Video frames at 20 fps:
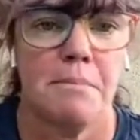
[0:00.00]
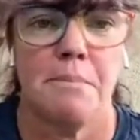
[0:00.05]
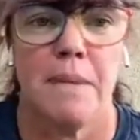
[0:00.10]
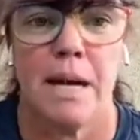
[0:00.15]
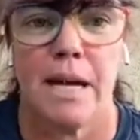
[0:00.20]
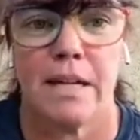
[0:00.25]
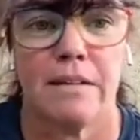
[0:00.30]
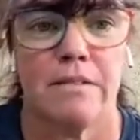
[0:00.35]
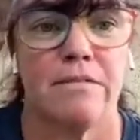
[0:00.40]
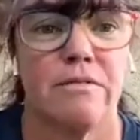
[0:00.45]

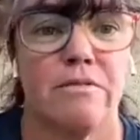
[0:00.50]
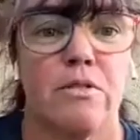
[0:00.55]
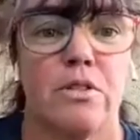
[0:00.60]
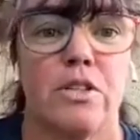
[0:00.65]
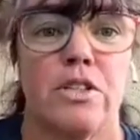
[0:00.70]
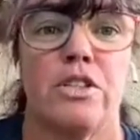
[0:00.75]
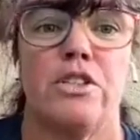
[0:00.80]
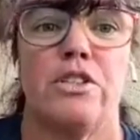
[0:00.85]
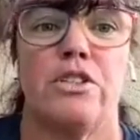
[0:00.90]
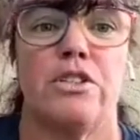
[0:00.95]
back and
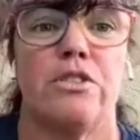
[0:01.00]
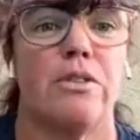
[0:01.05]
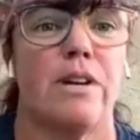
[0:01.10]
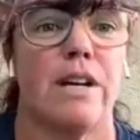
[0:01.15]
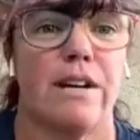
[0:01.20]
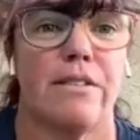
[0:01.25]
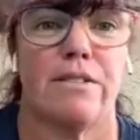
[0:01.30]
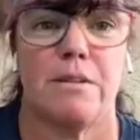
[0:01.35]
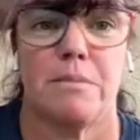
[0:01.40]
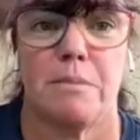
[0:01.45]
forth. You don't
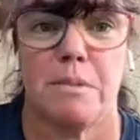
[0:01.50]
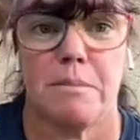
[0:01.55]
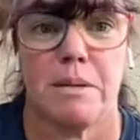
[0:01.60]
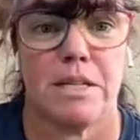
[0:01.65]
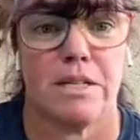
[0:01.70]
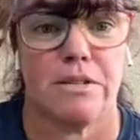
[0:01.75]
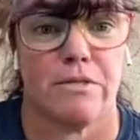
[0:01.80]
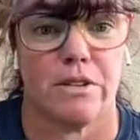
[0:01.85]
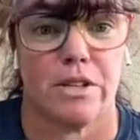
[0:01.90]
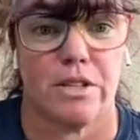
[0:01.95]
have to be
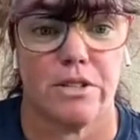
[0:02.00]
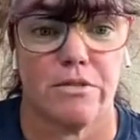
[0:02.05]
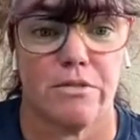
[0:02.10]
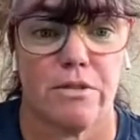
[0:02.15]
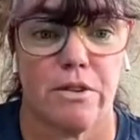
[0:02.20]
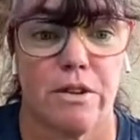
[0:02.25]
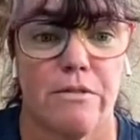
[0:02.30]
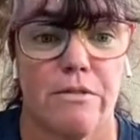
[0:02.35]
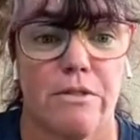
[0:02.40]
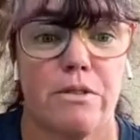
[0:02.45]
best friends
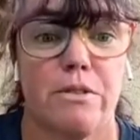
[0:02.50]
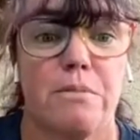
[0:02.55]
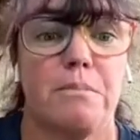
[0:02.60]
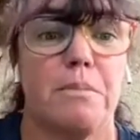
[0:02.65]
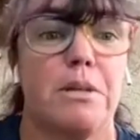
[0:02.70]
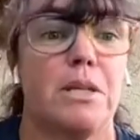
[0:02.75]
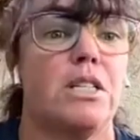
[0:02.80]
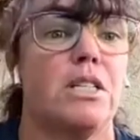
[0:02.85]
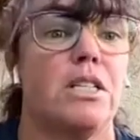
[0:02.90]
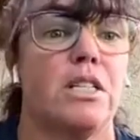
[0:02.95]
forever,
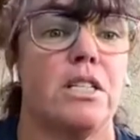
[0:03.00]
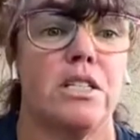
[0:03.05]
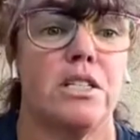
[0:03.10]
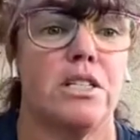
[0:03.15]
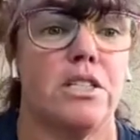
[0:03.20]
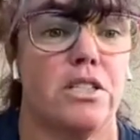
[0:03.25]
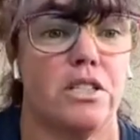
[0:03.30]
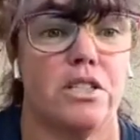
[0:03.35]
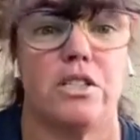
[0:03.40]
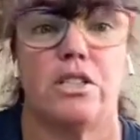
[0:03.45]
but
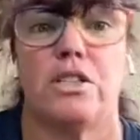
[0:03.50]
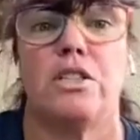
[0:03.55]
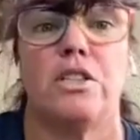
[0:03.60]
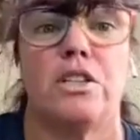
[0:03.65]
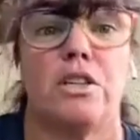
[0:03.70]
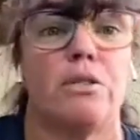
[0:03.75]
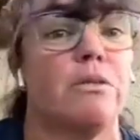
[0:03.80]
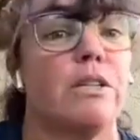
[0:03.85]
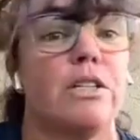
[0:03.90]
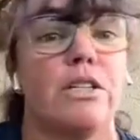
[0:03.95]
it, you
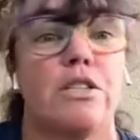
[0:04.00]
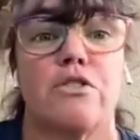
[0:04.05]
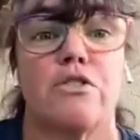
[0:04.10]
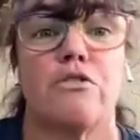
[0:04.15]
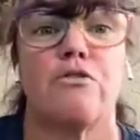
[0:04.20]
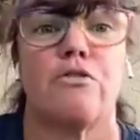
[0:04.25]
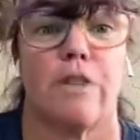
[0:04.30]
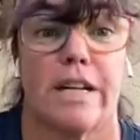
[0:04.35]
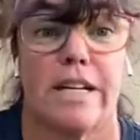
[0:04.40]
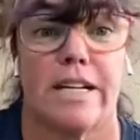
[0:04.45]
know, it's
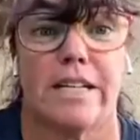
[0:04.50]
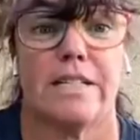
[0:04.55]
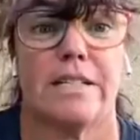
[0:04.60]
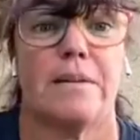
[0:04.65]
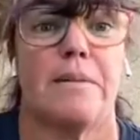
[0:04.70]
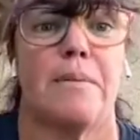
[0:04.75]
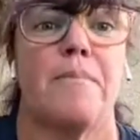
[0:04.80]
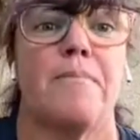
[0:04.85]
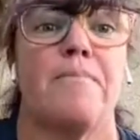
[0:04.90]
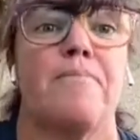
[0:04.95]

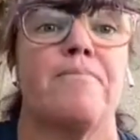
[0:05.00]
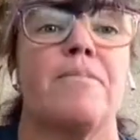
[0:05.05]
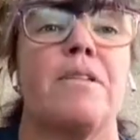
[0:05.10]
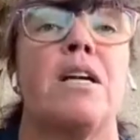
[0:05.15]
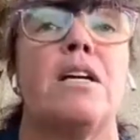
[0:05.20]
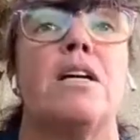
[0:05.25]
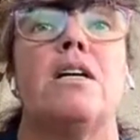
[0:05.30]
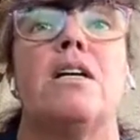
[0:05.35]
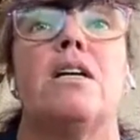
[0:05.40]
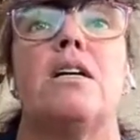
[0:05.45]
great.
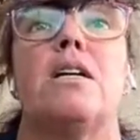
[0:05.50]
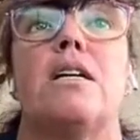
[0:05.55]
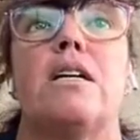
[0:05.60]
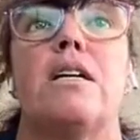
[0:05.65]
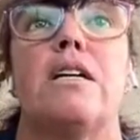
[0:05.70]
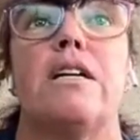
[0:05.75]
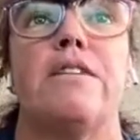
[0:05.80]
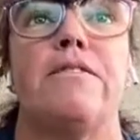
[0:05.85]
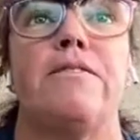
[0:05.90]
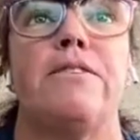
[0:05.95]

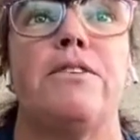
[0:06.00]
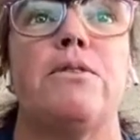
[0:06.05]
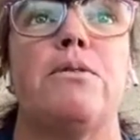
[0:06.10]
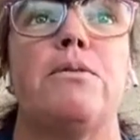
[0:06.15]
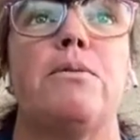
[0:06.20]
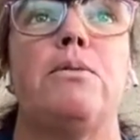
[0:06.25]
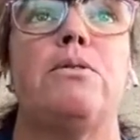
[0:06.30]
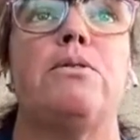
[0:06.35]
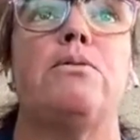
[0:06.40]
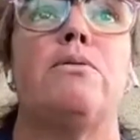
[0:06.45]
If
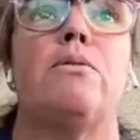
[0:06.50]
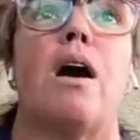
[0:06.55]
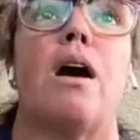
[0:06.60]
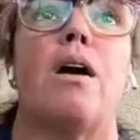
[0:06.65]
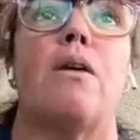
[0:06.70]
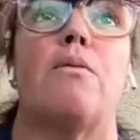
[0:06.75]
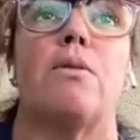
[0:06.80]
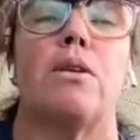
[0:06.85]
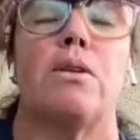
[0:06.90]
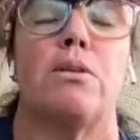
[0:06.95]
you do
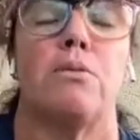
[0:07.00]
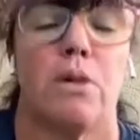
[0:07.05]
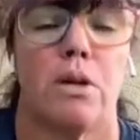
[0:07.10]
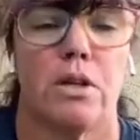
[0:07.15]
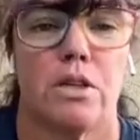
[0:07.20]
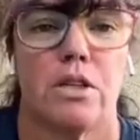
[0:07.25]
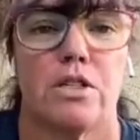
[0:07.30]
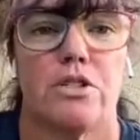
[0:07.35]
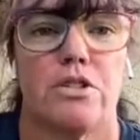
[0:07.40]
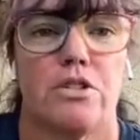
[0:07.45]
not want to
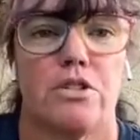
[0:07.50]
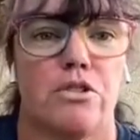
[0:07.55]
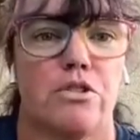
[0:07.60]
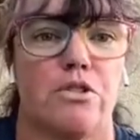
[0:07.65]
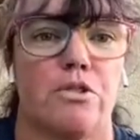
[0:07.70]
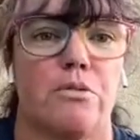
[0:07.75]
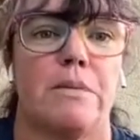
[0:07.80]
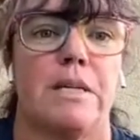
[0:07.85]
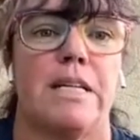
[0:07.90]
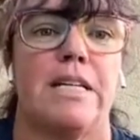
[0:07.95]
work on
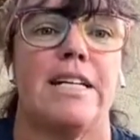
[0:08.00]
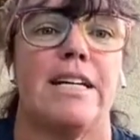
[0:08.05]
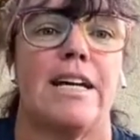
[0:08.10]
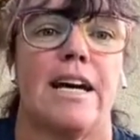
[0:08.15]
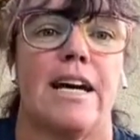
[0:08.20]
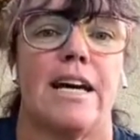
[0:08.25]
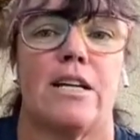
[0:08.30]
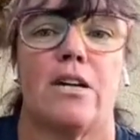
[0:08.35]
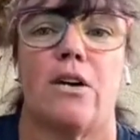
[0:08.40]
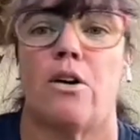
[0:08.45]
social media
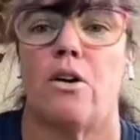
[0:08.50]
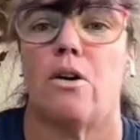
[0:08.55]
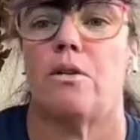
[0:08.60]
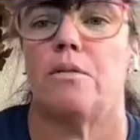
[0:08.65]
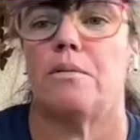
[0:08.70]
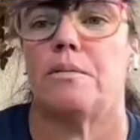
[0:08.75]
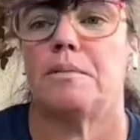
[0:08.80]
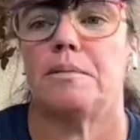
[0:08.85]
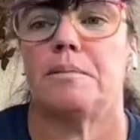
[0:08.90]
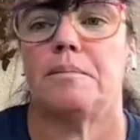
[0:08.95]
at
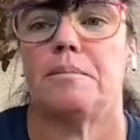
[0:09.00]
all,